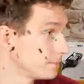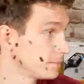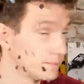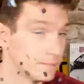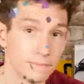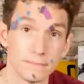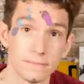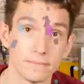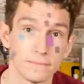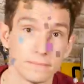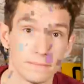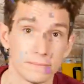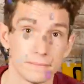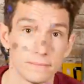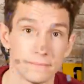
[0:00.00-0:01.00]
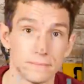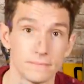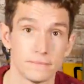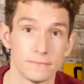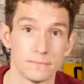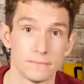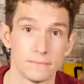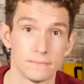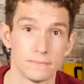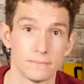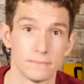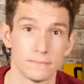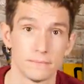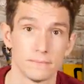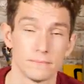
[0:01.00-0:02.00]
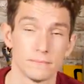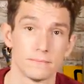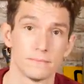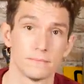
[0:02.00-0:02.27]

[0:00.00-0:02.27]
This person isn't speaking.